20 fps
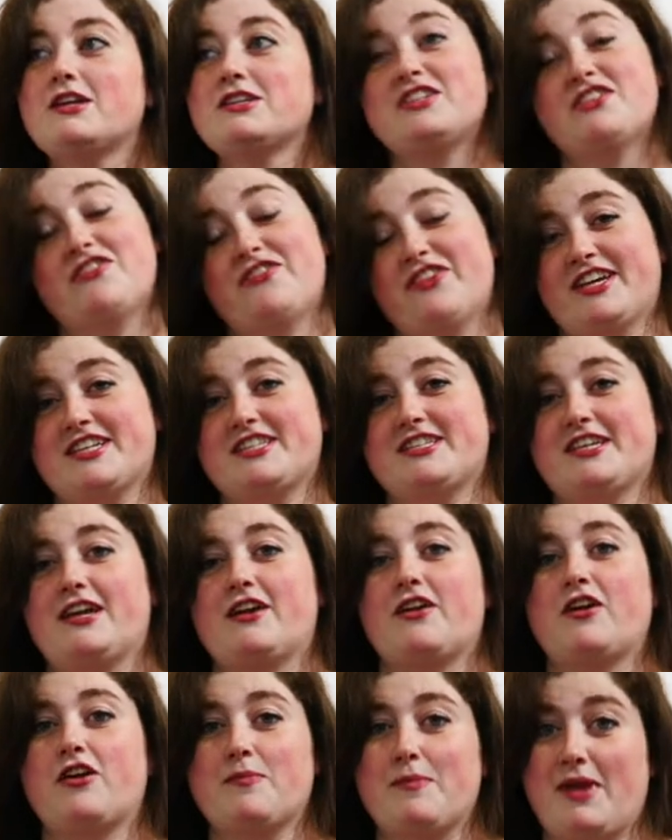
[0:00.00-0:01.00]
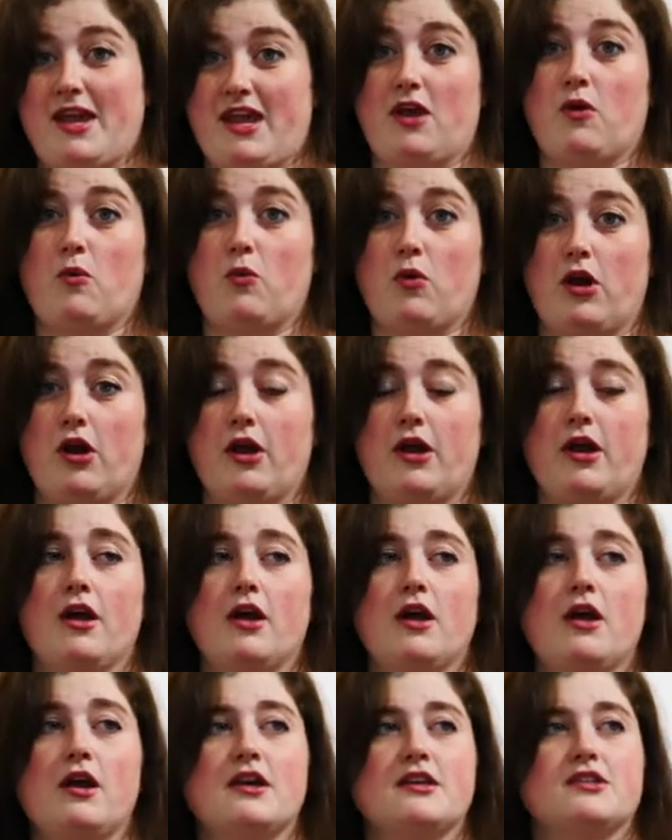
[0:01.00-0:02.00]
to fix it or make it work.
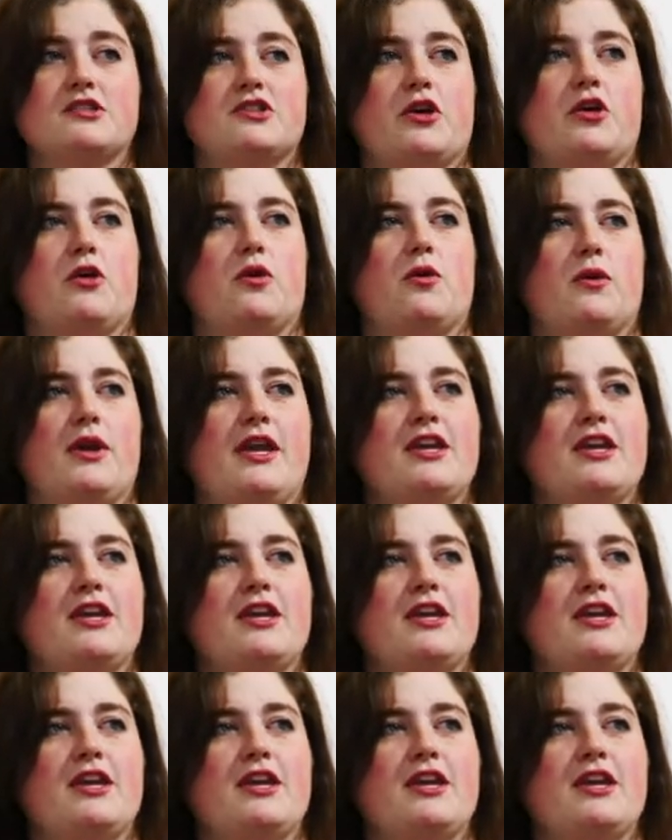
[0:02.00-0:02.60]
So